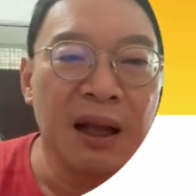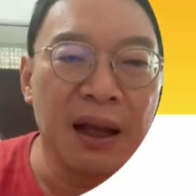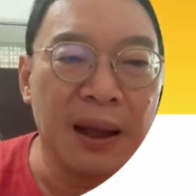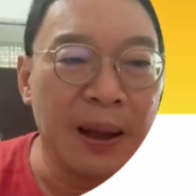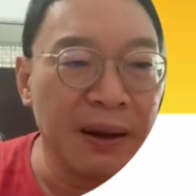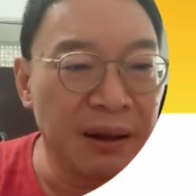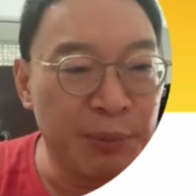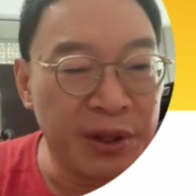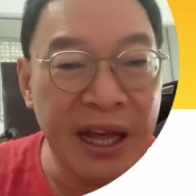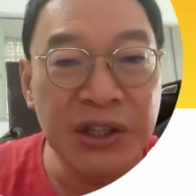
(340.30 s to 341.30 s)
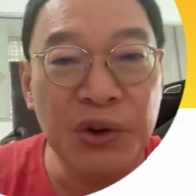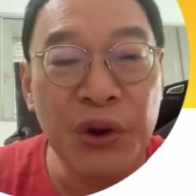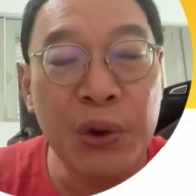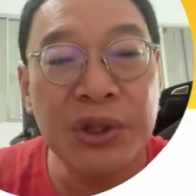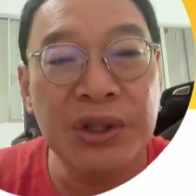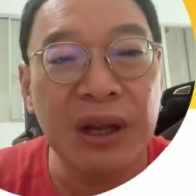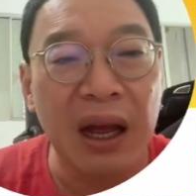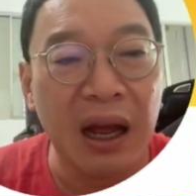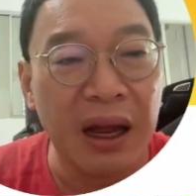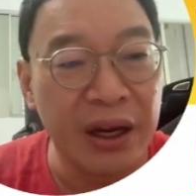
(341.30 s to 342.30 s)
The potential use
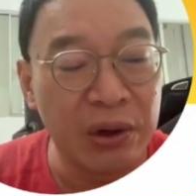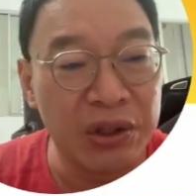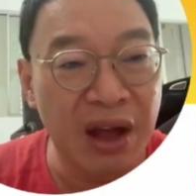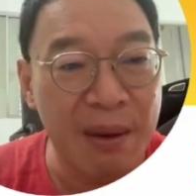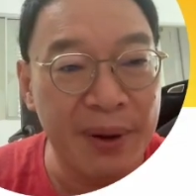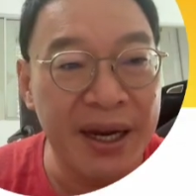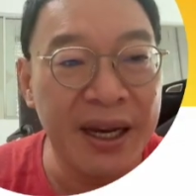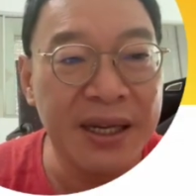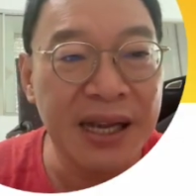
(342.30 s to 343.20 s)
include diabetes,